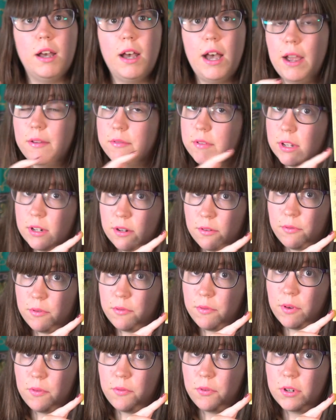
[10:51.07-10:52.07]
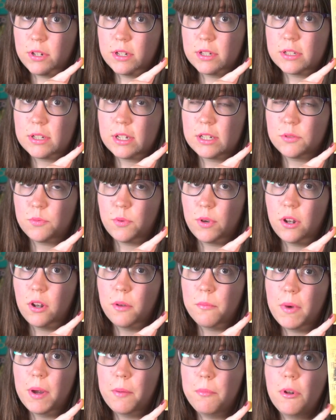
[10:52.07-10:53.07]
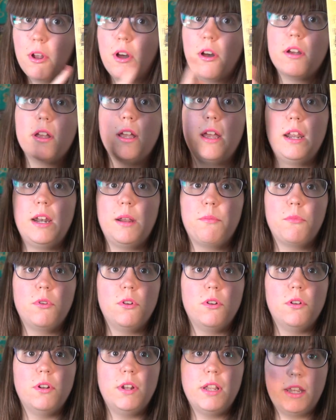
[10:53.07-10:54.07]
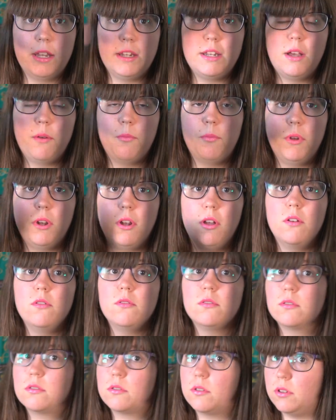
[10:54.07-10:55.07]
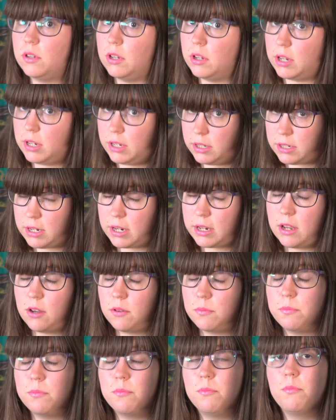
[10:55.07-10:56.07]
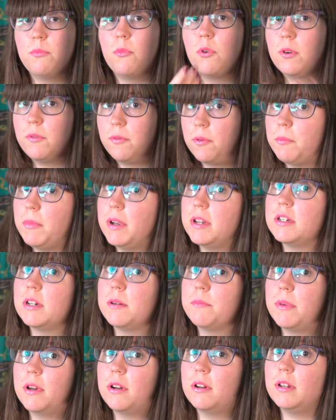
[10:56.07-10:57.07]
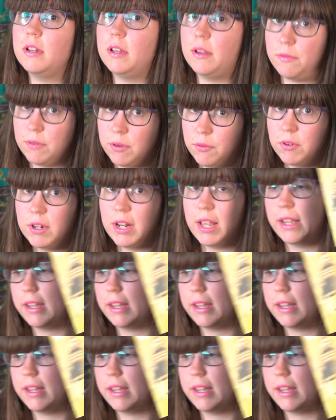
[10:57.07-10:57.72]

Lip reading: I've done a review for this as well on my blog, and I'm going to link it down below so you can check out more information about it if you would